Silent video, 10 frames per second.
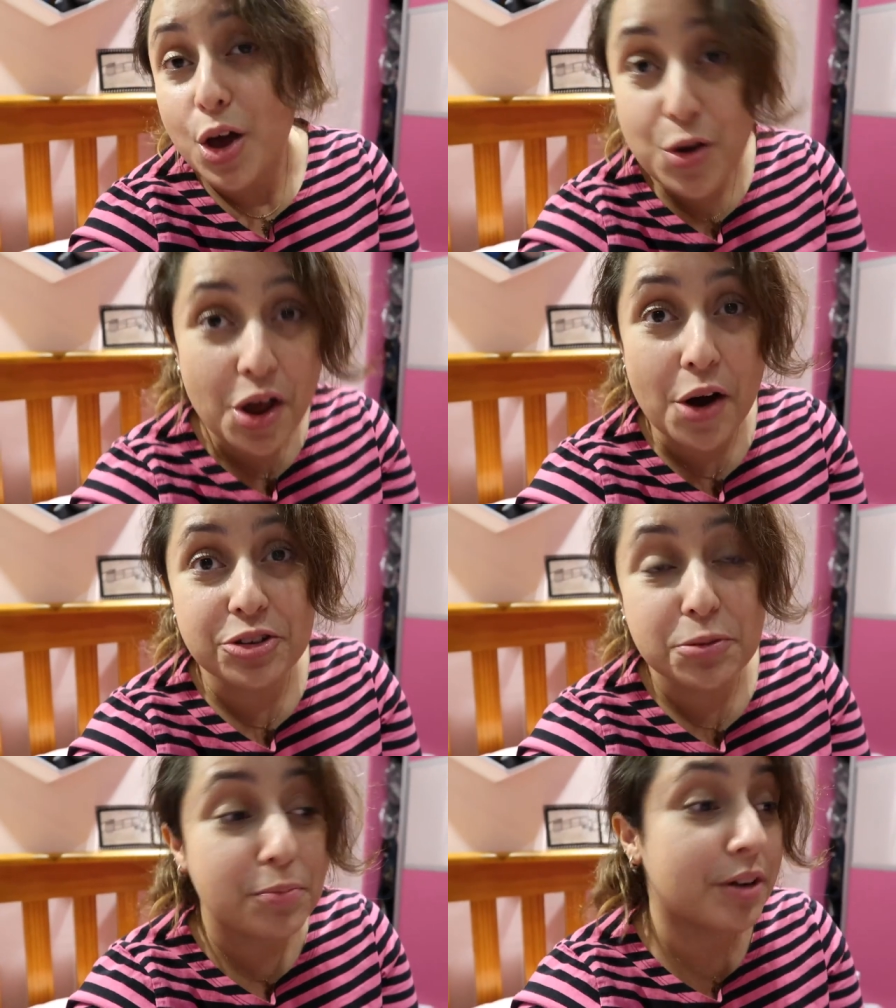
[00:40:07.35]
Who
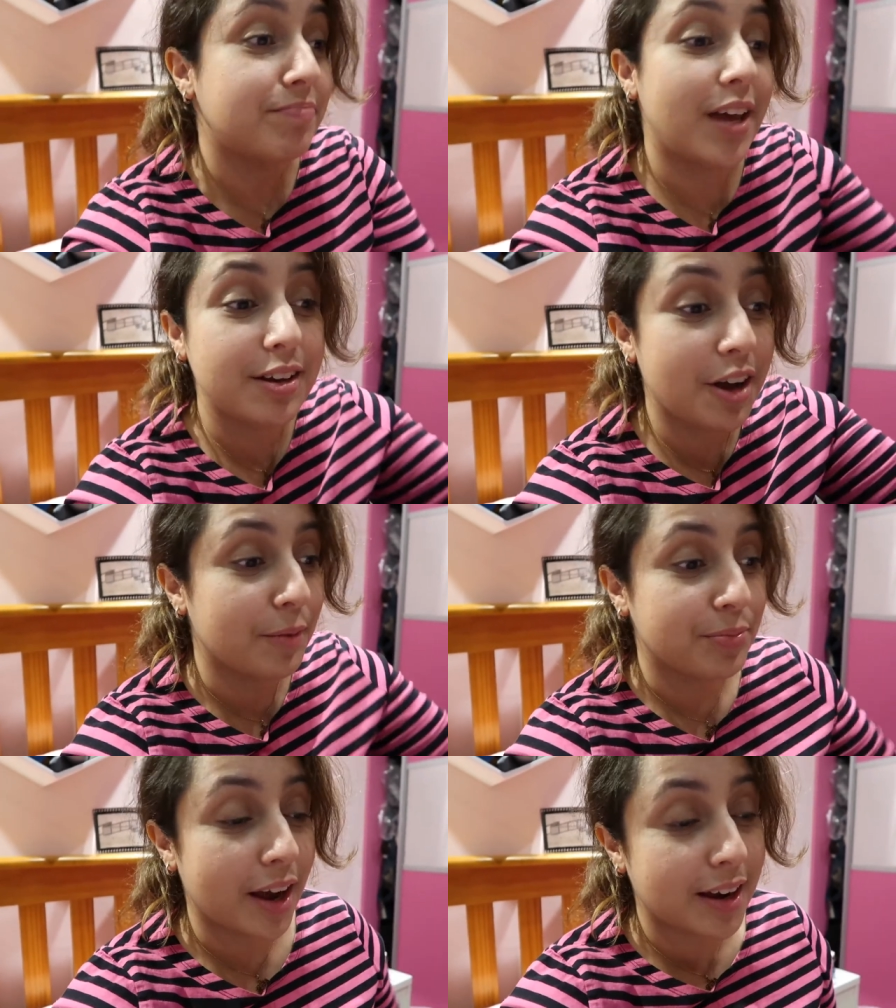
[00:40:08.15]
knows? But there you
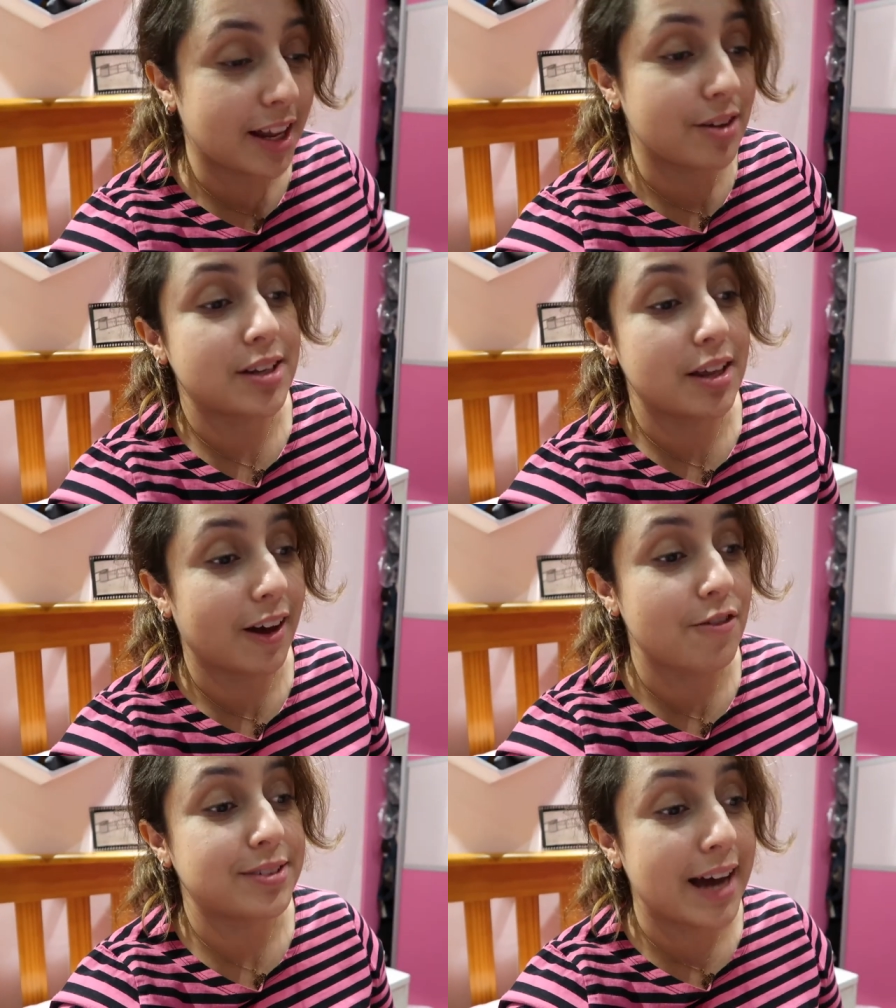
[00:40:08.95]
go. I can now say that
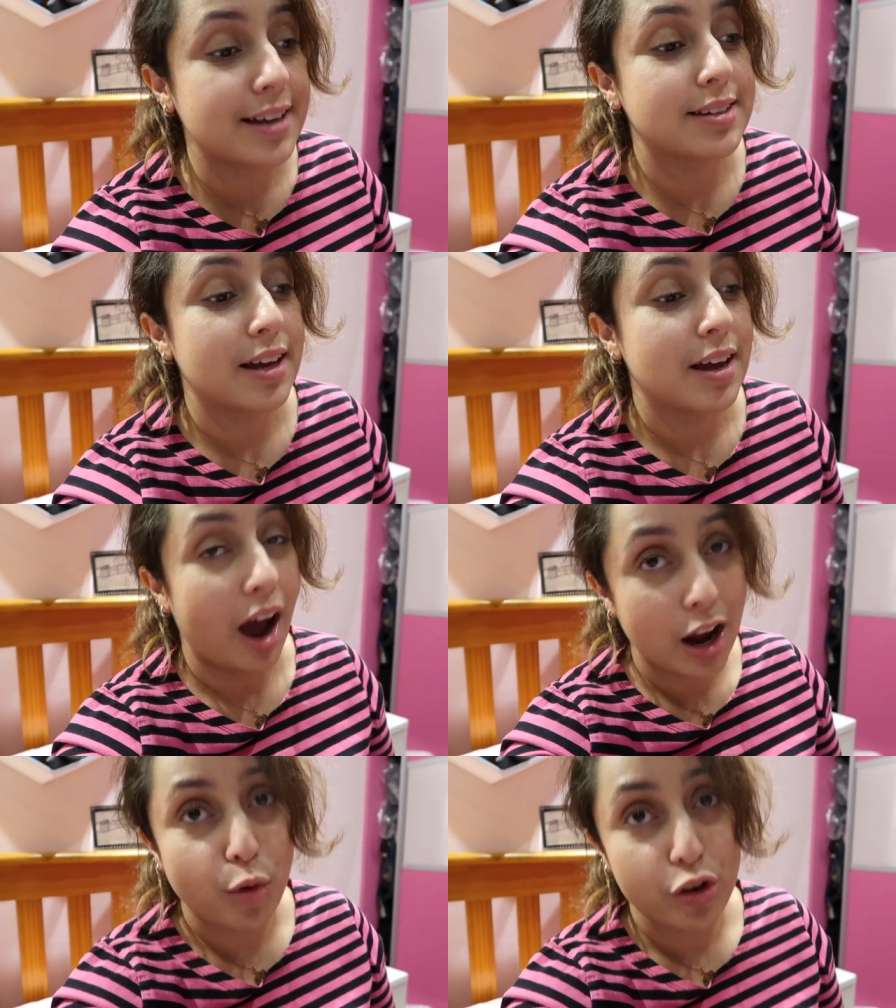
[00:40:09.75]
I've sat
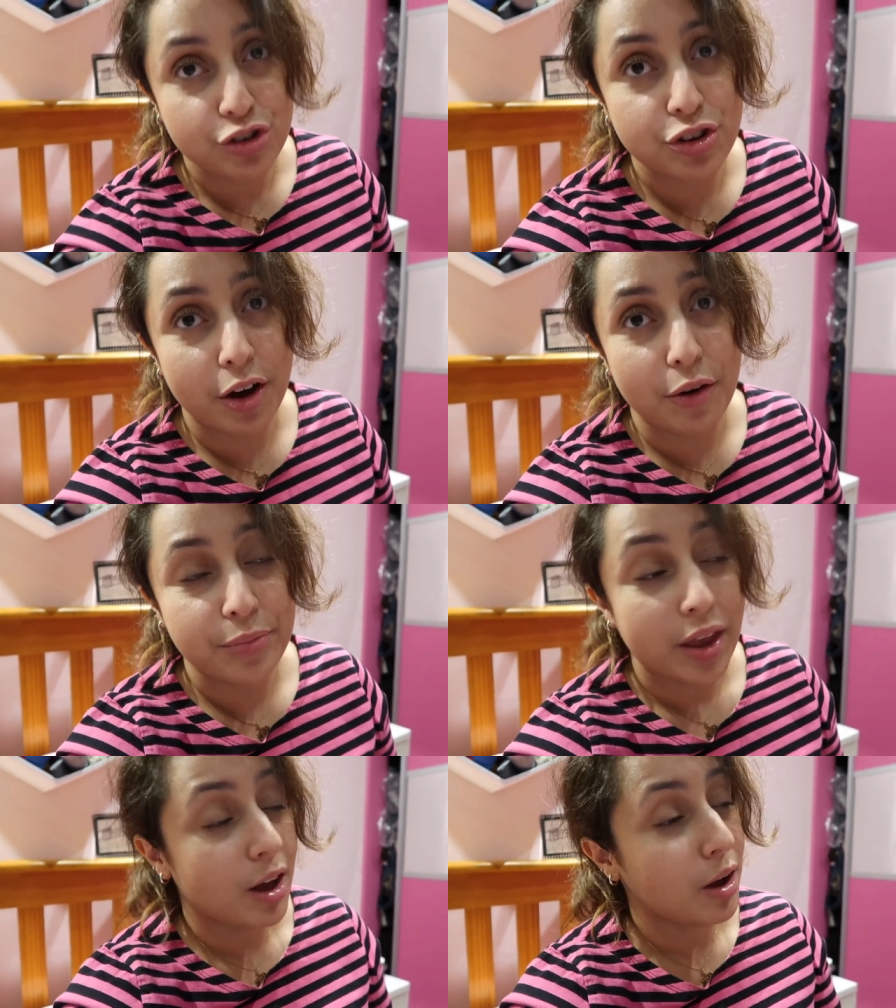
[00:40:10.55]
and watched a show
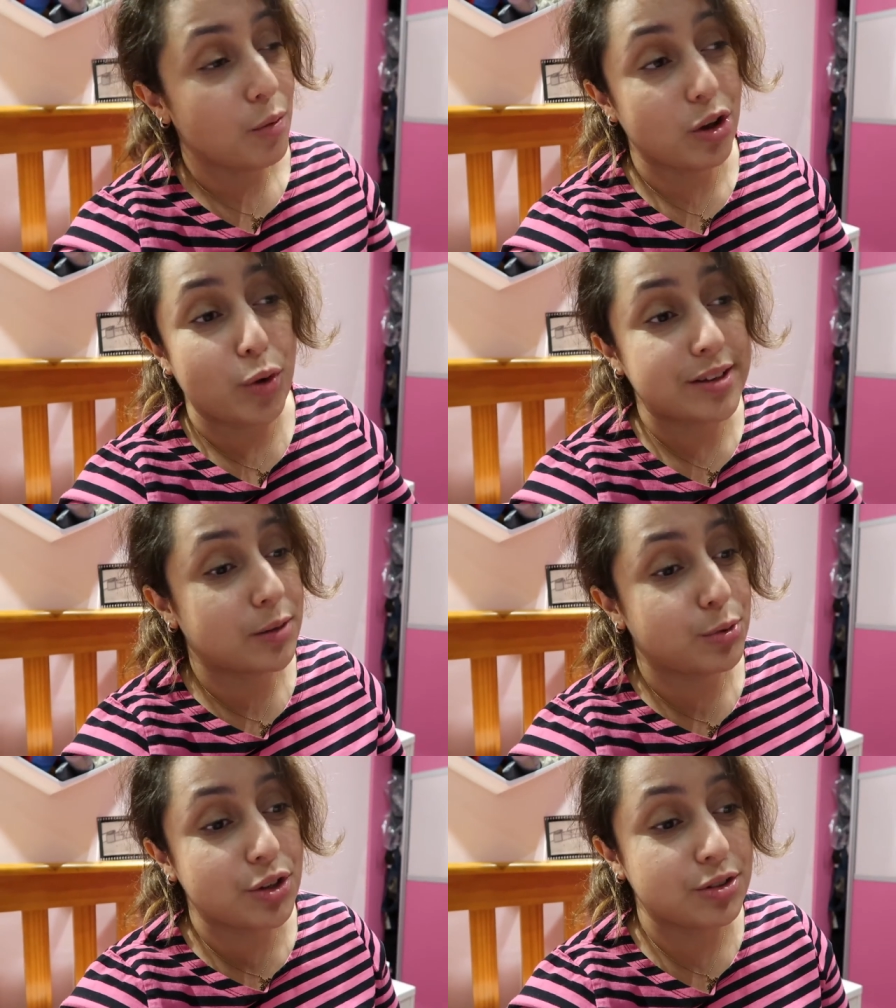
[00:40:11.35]
with West
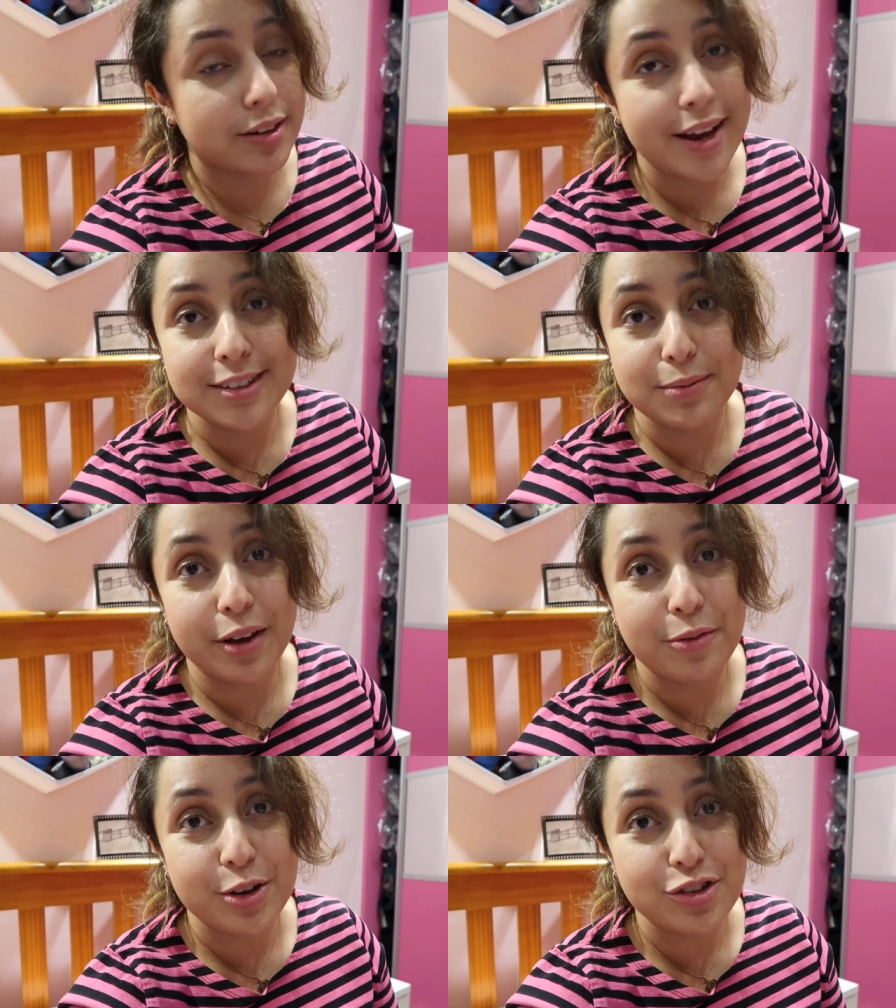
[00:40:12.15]
End Producer next to
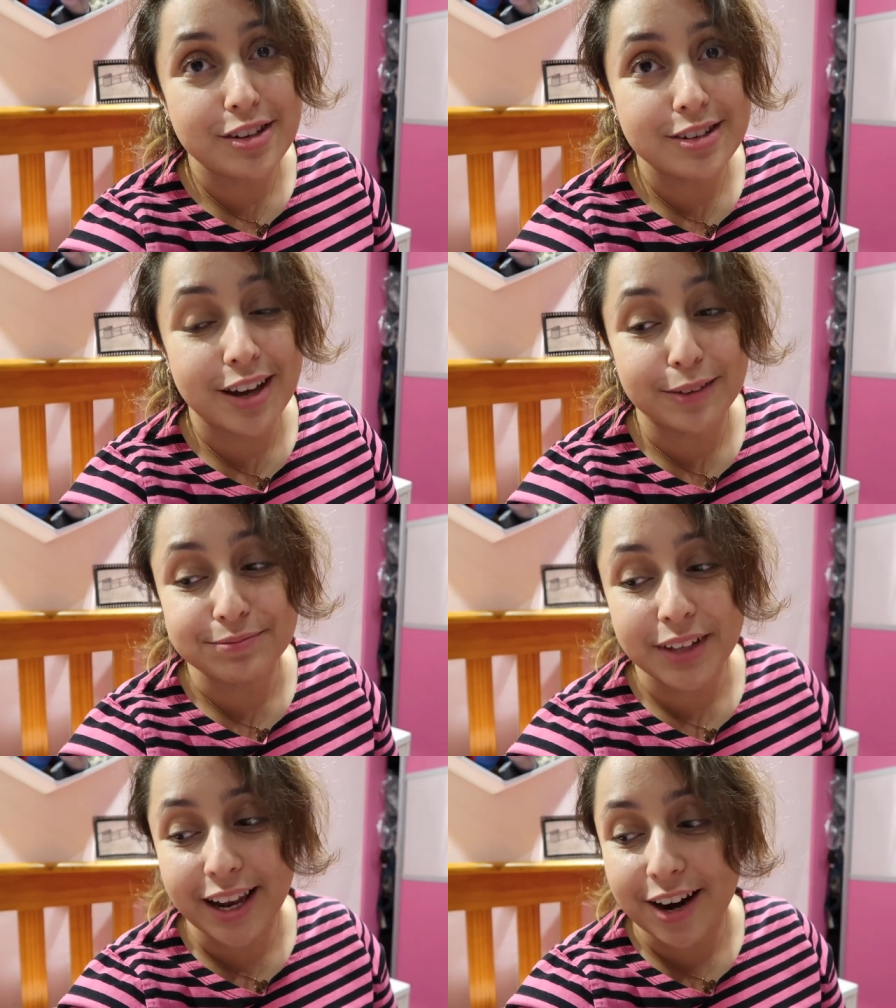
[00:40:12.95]
me, which is
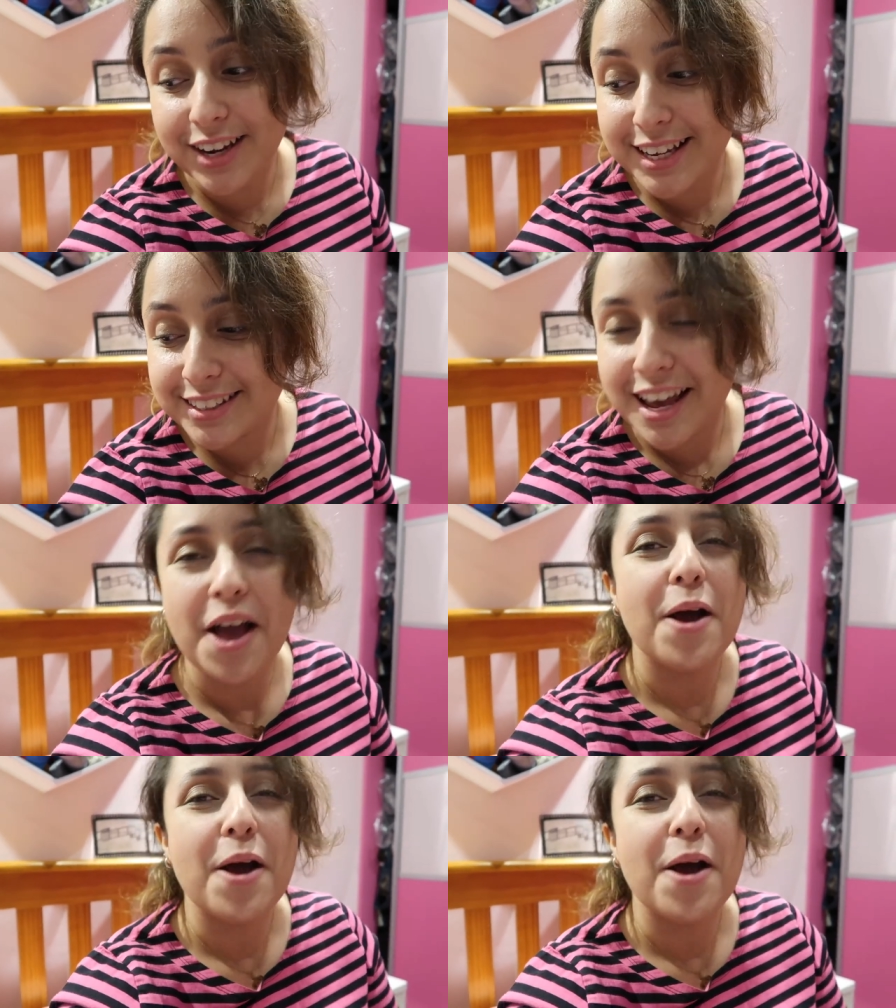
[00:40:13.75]
hilarious.